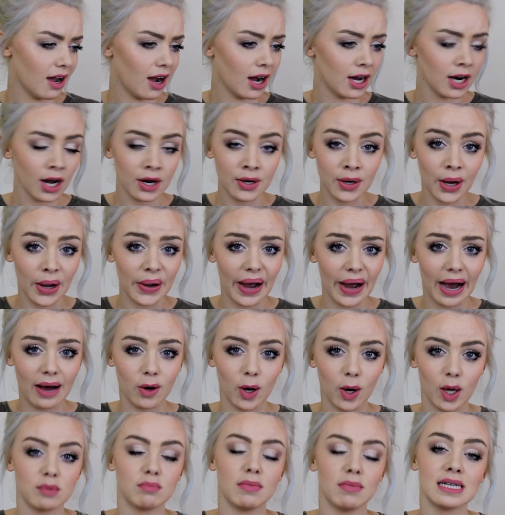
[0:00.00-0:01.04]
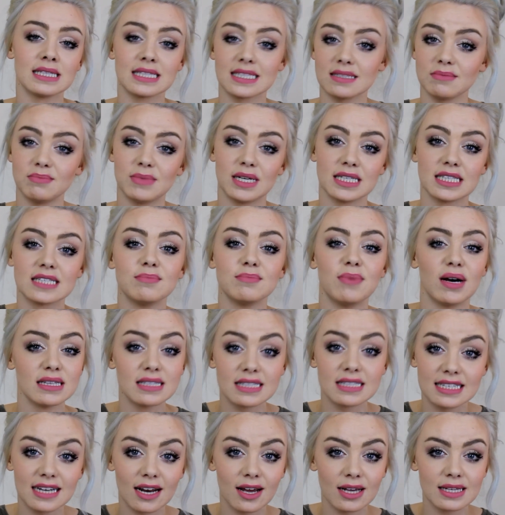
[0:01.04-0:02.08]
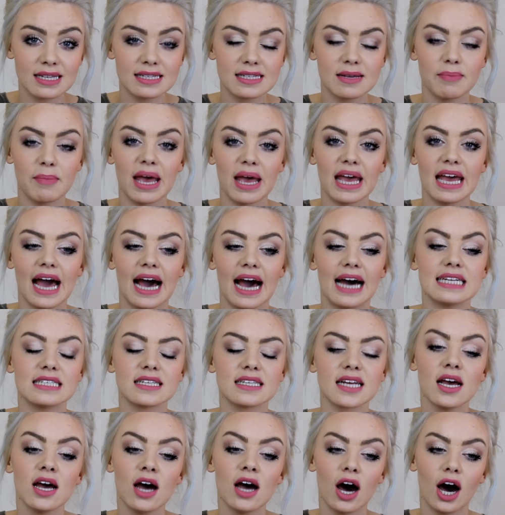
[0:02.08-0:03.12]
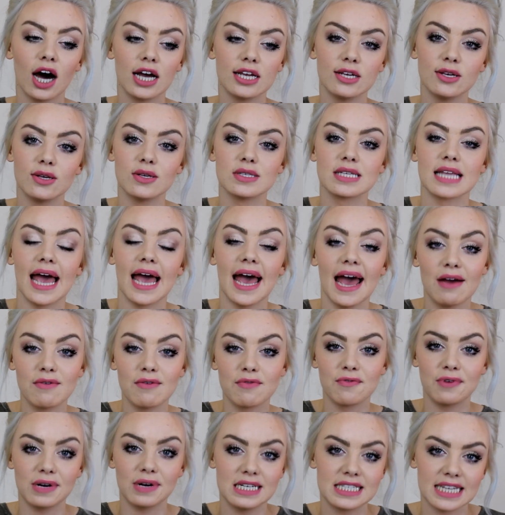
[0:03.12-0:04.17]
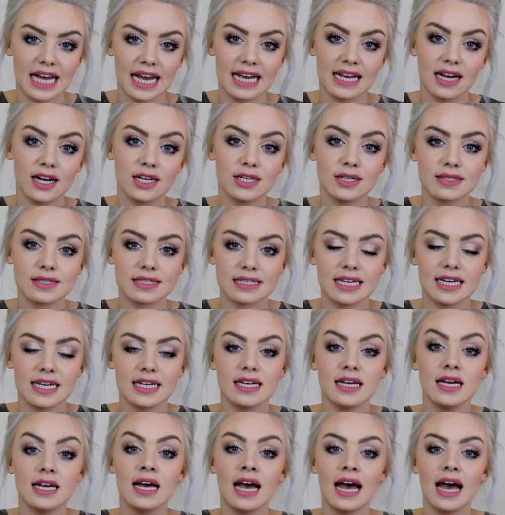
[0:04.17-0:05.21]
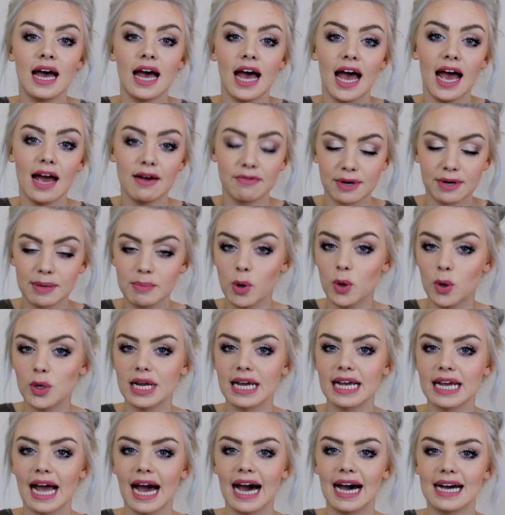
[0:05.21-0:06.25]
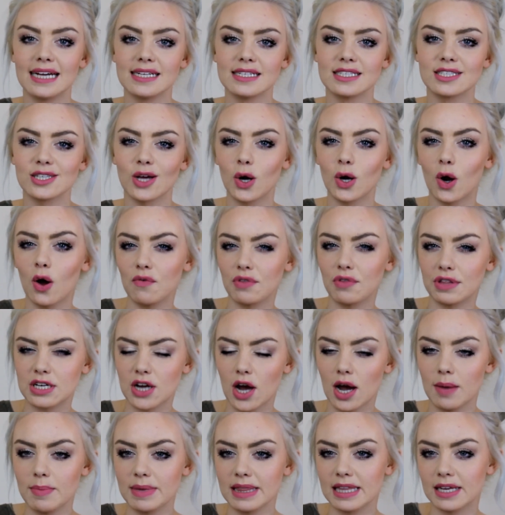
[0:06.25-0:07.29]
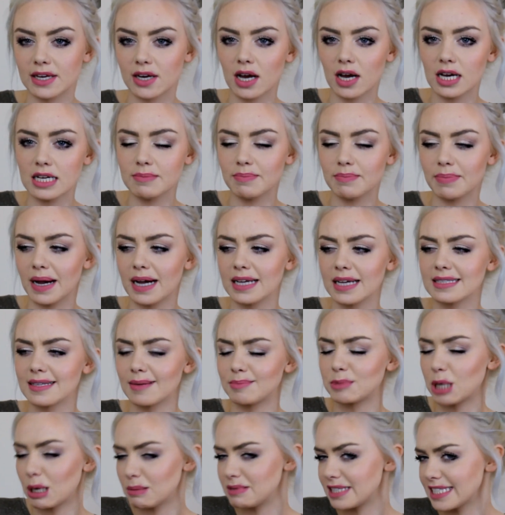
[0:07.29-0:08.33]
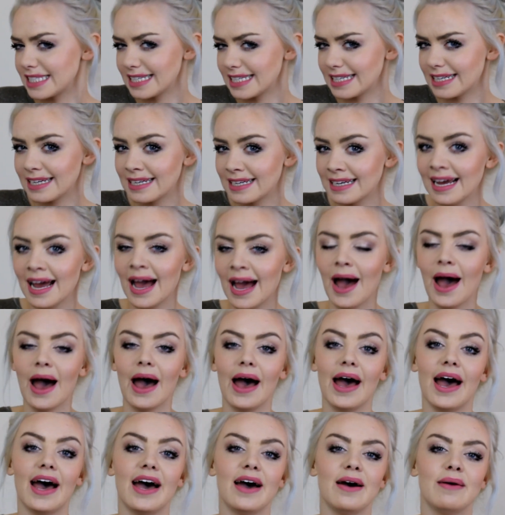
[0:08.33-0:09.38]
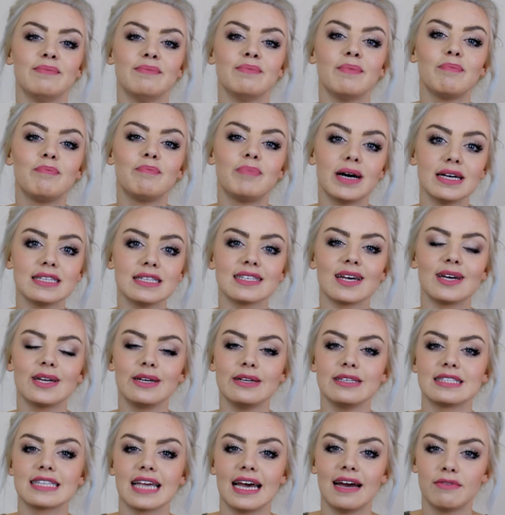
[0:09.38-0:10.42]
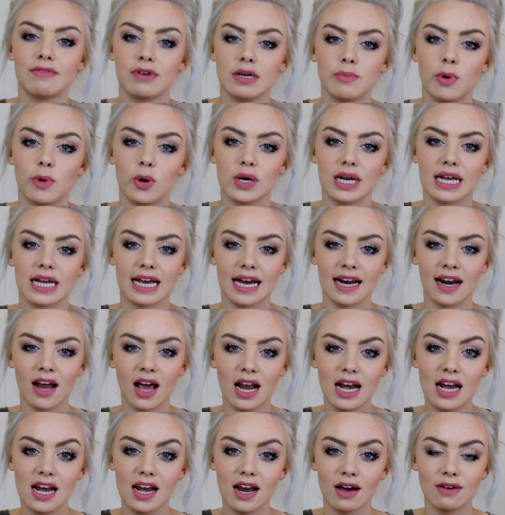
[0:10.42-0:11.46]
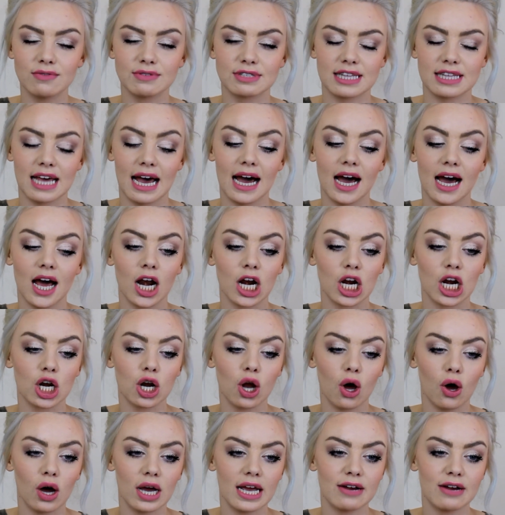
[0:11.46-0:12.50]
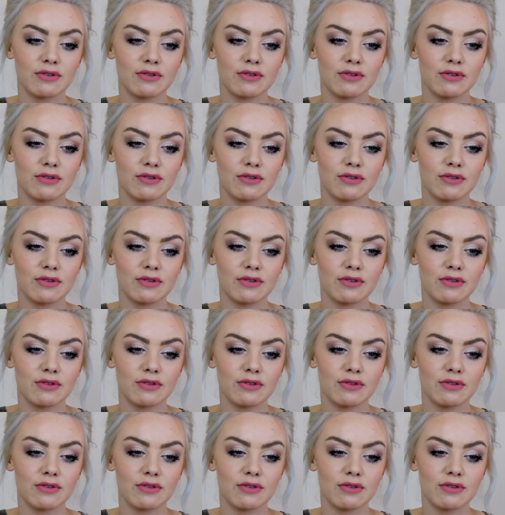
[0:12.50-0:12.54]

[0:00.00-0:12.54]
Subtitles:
I don't know how long, months and months and months it lasted me, and I used it every day. I used it every morning and a lot of the time in the night, but sometimes I didn't, but I used it every morning and I loved that a lot.